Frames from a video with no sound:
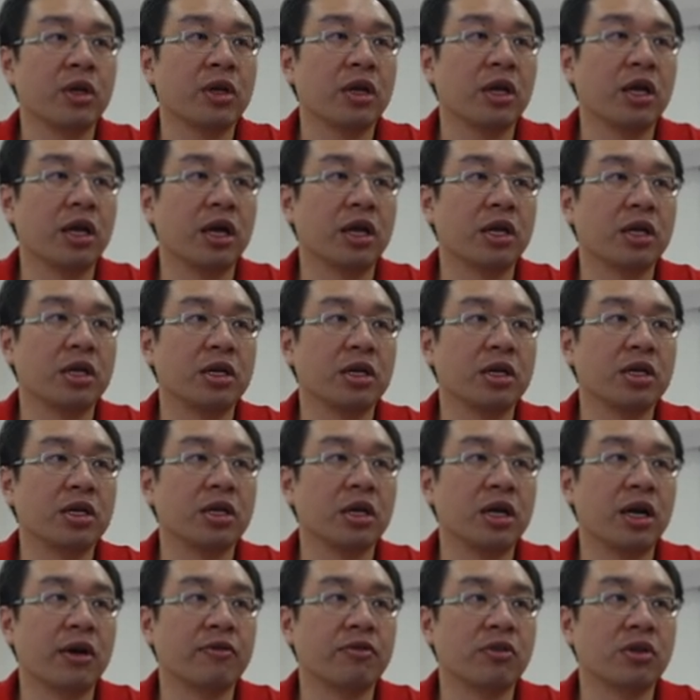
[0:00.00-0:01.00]
And here
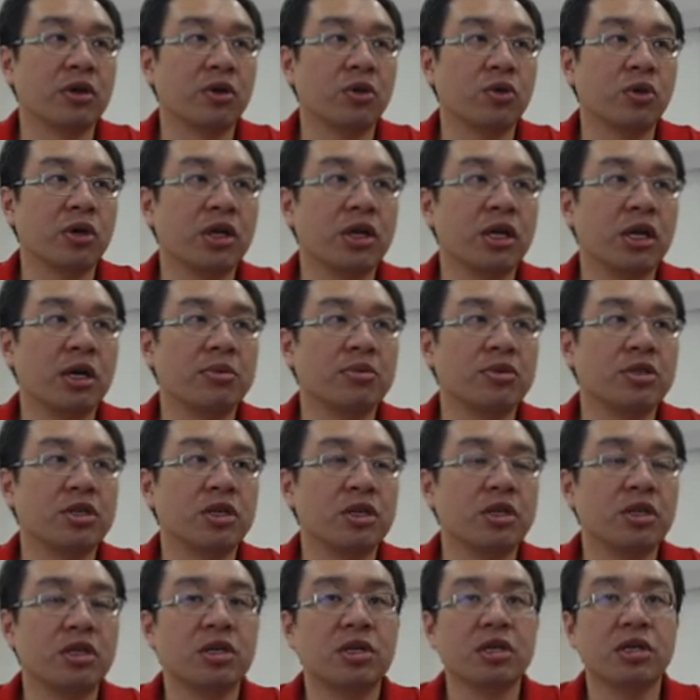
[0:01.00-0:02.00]
after queen capture,
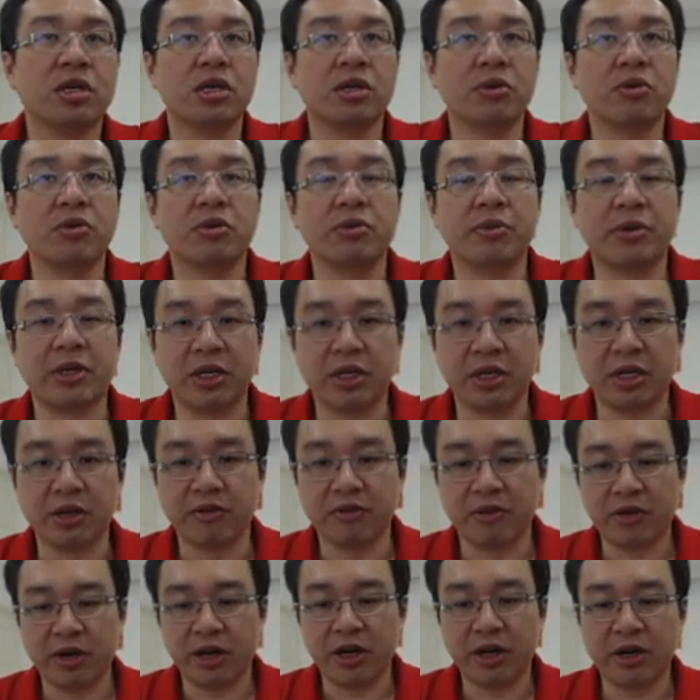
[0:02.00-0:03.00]
it will be a
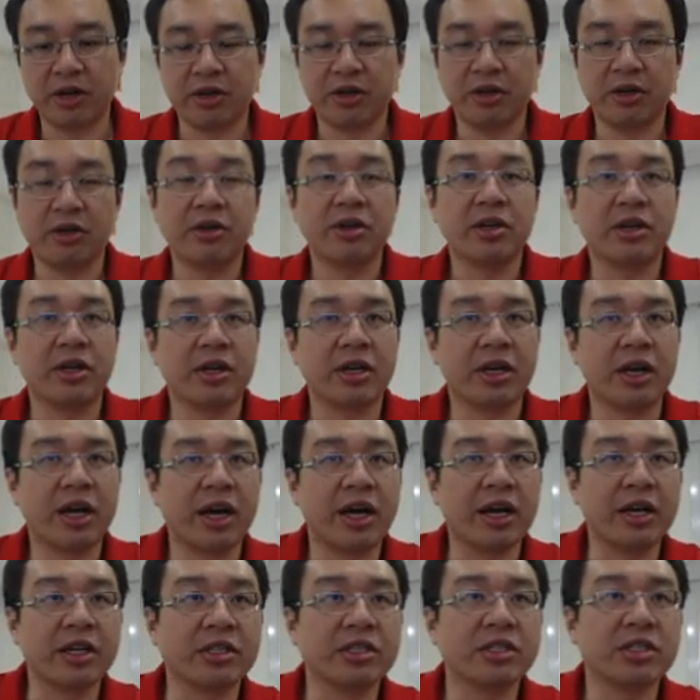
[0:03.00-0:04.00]
very
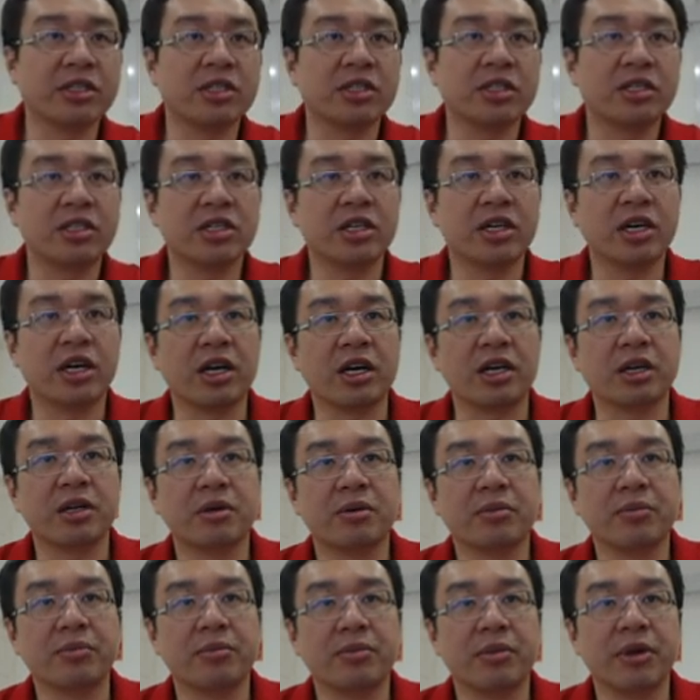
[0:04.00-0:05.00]
nice
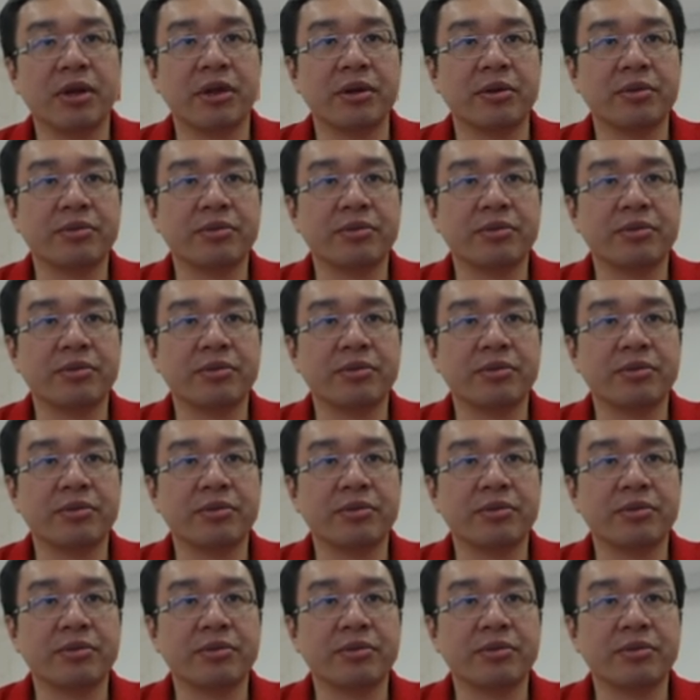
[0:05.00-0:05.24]
checkmate.